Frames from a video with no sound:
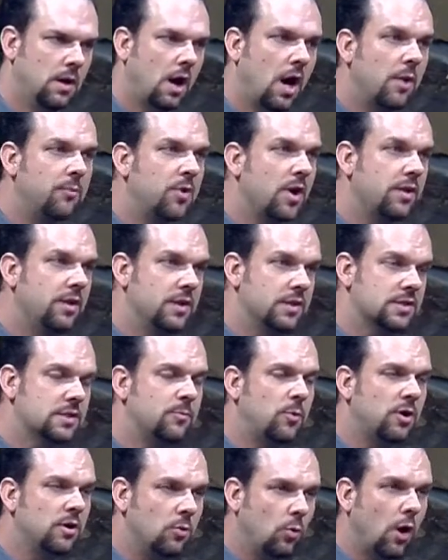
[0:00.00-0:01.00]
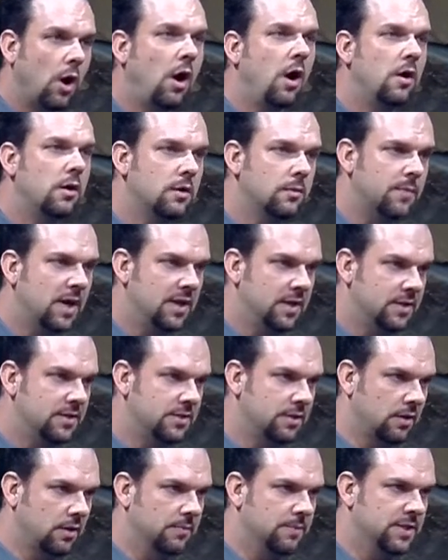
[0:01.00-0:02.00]
Our brethren at Smyrna were hurt by
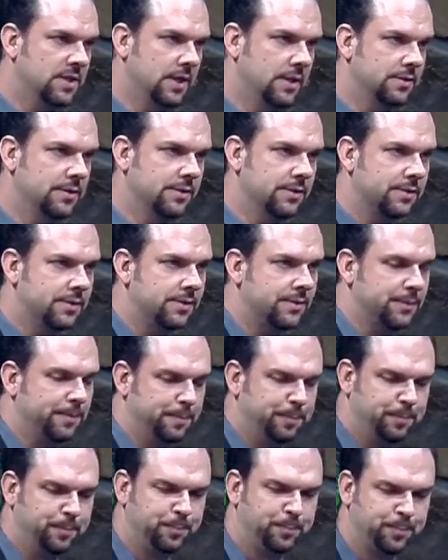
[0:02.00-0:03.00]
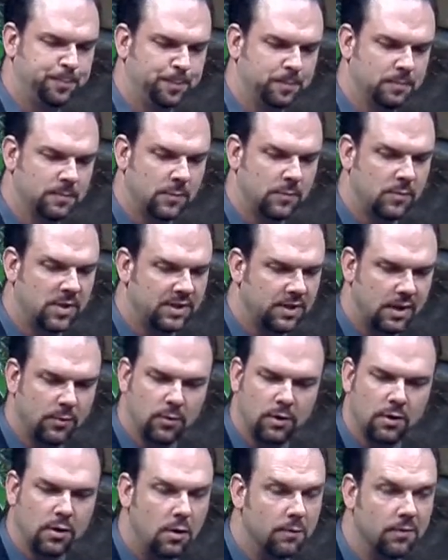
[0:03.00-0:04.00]
these circumstances, but they
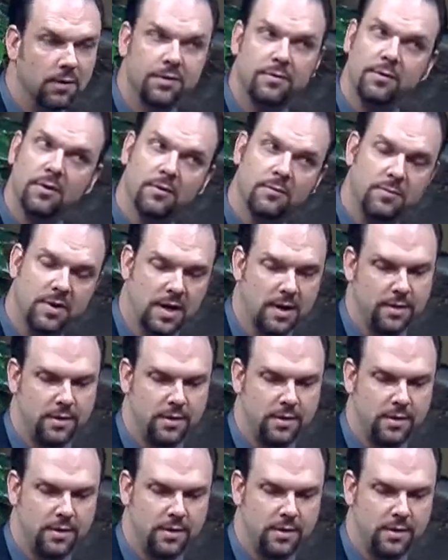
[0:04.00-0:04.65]
weren't overthrown by